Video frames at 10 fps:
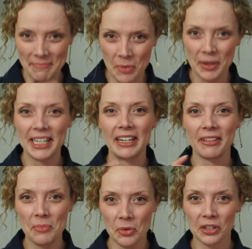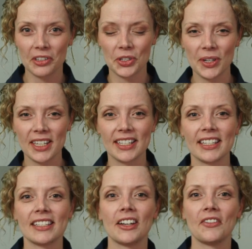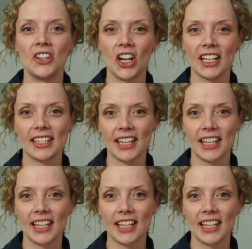momentary moral choices of not